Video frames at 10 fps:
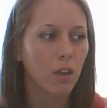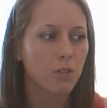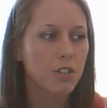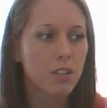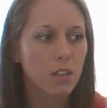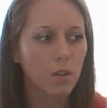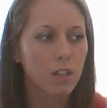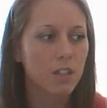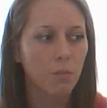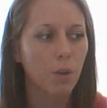just the
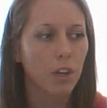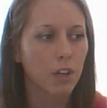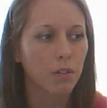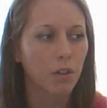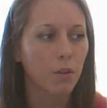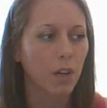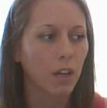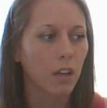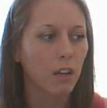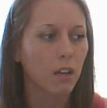question, what are you
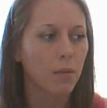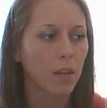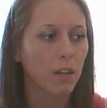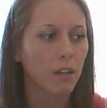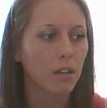doing? I mean,